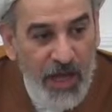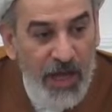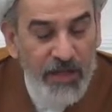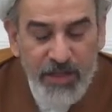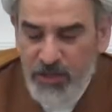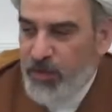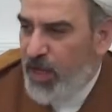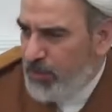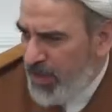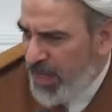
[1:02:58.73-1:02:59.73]
And that's
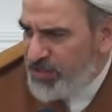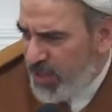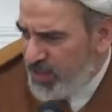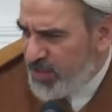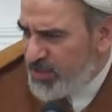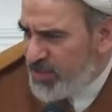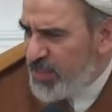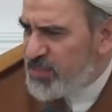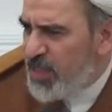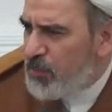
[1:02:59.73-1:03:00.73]
why Al-Bahjat, he
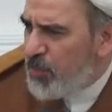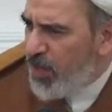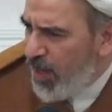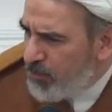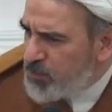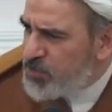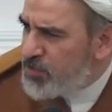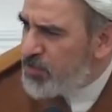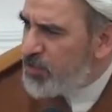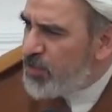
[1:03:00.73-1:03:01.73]
says that
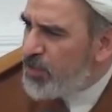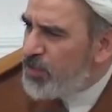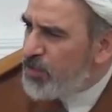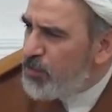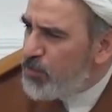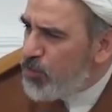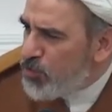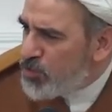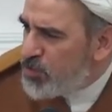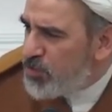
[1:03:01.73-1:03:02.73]
perhaps the
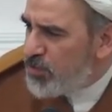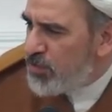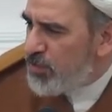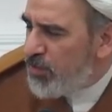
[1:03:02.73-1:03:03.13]
most